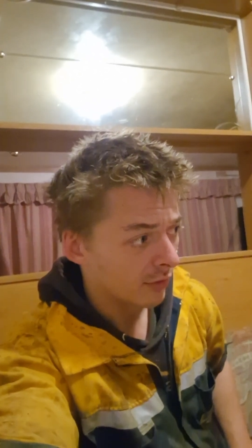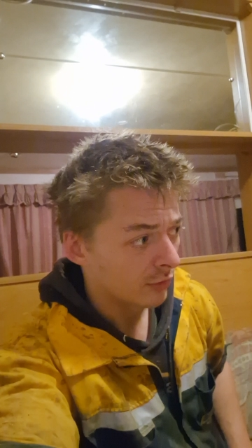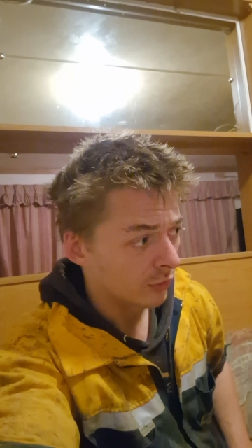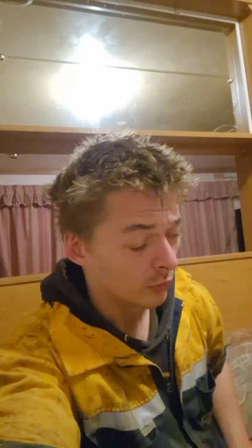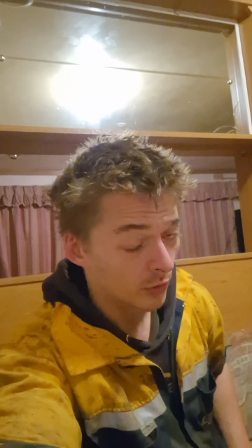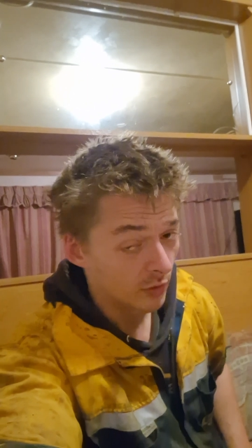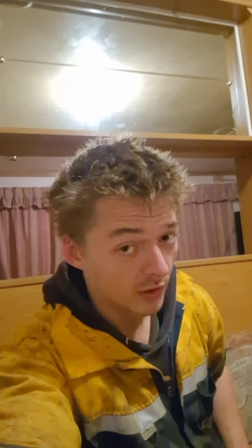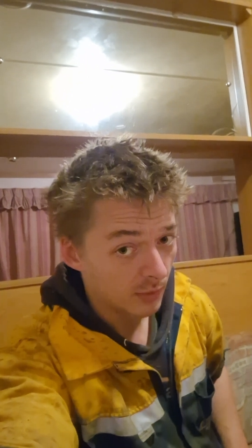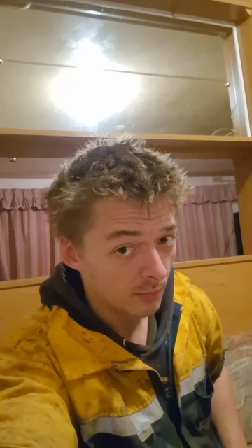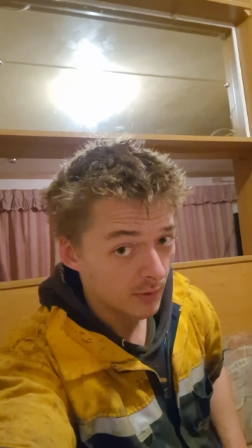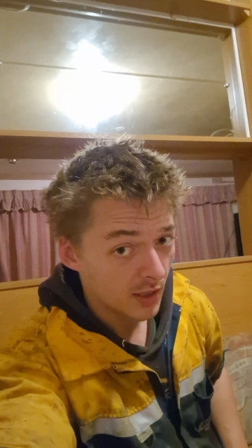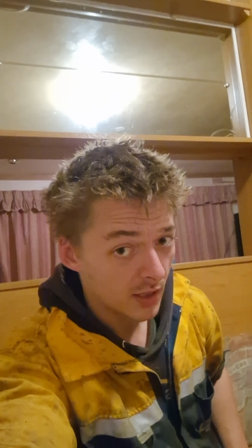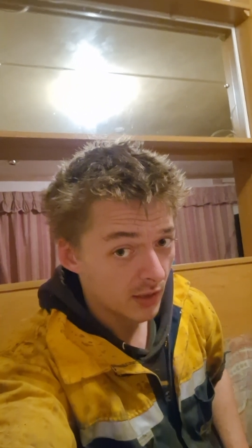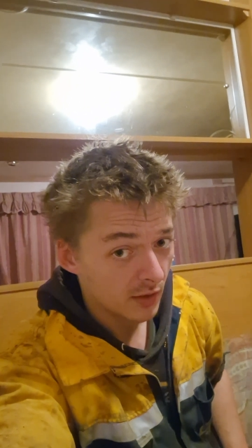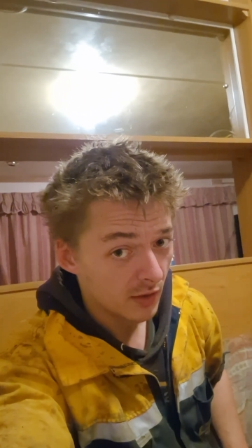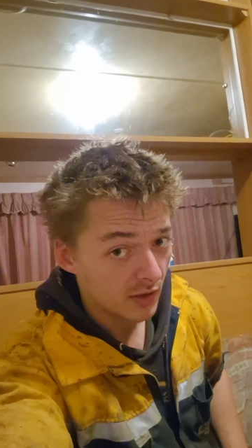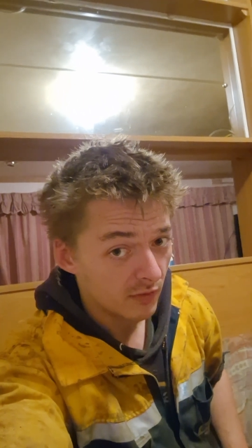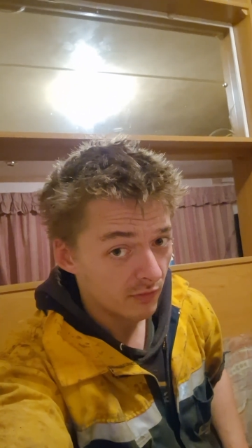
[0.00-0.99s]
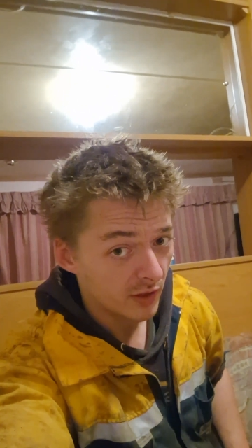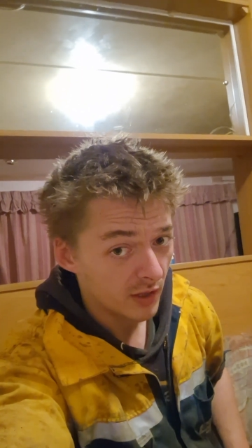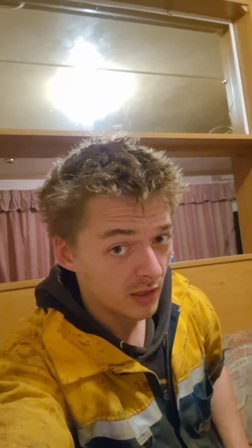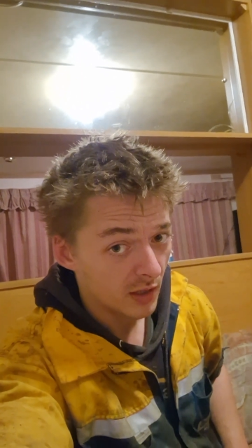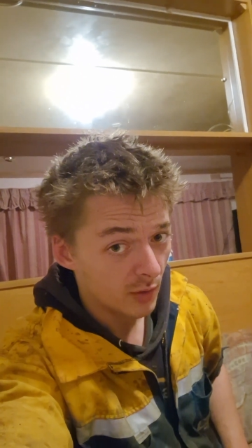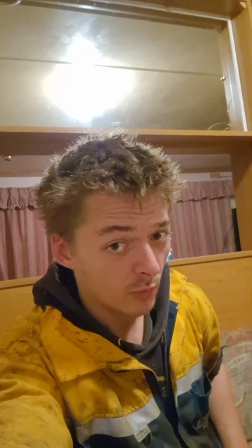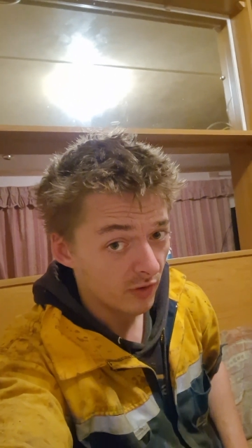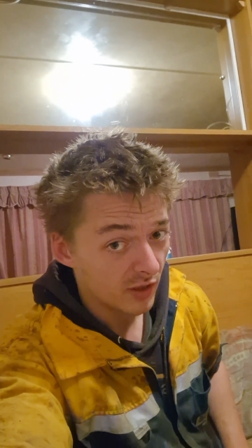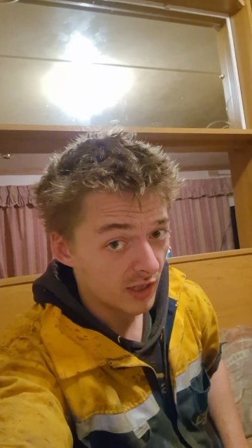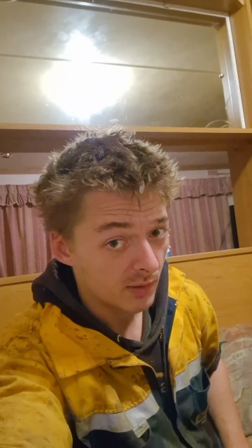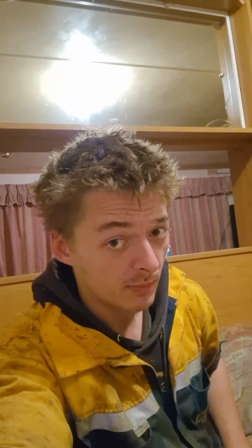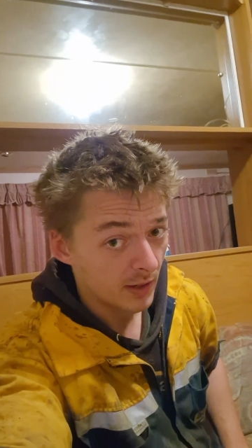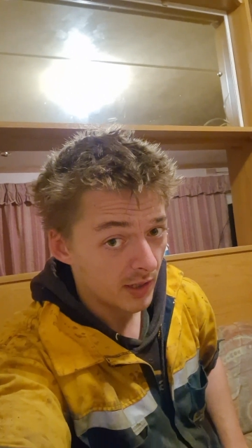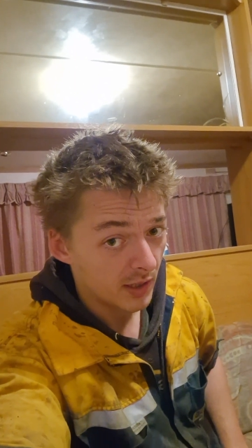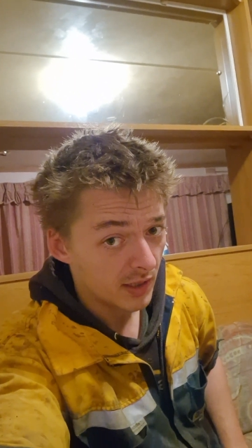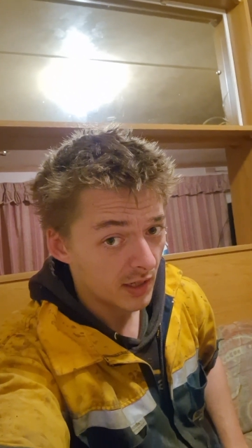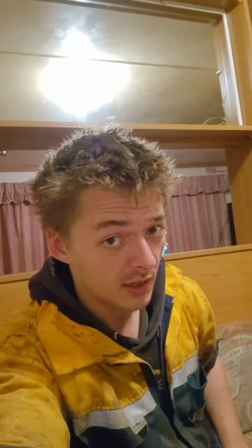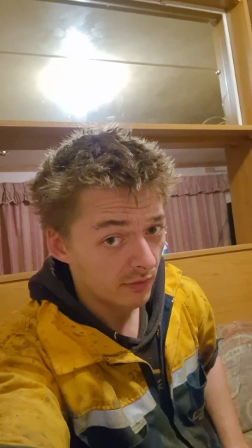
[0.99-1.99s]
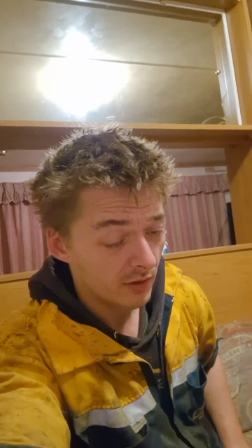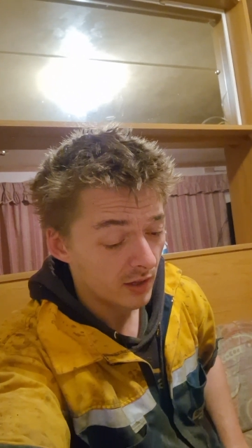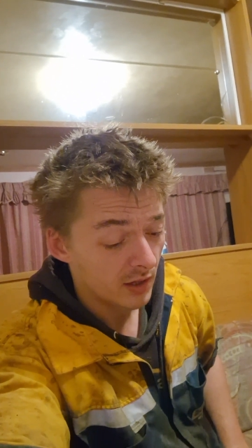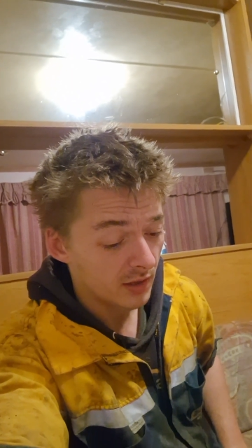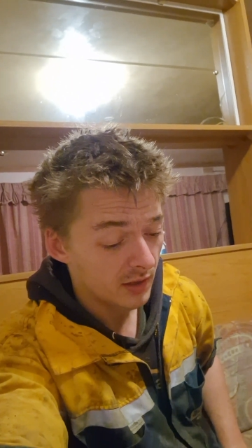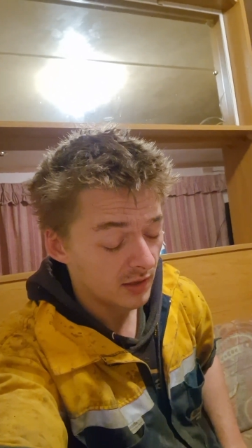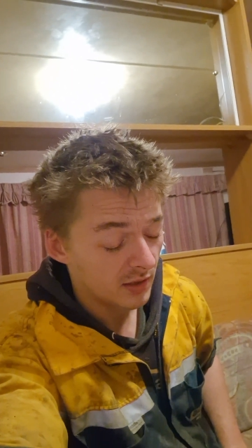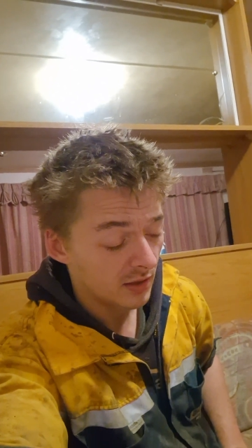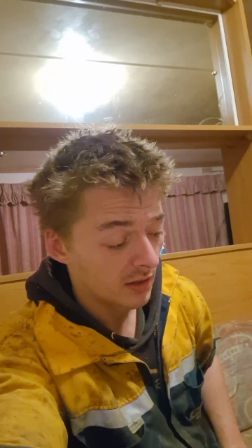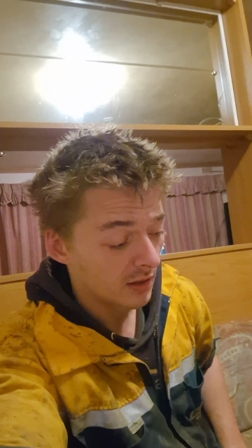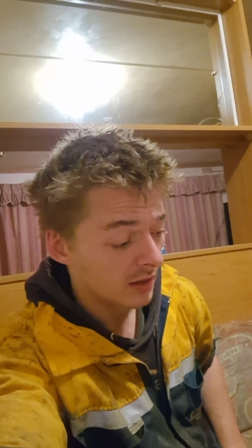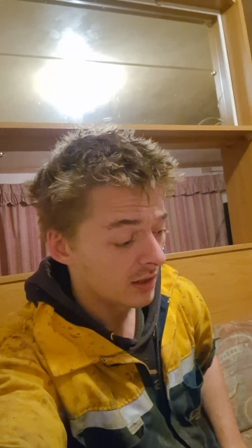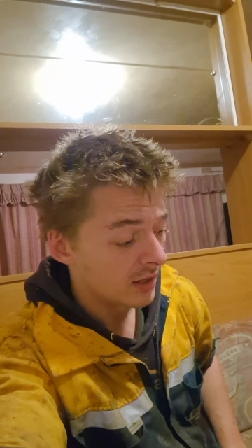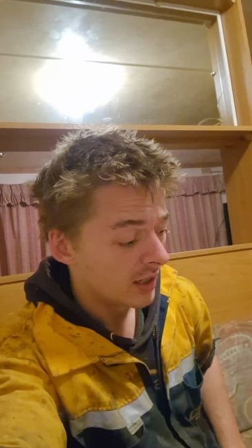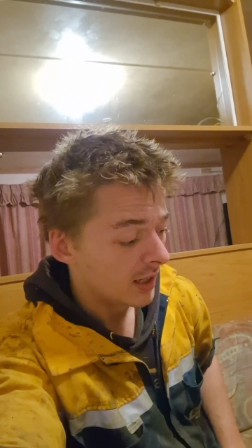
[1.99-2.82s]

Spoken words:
through the mesosphere with a space elevator.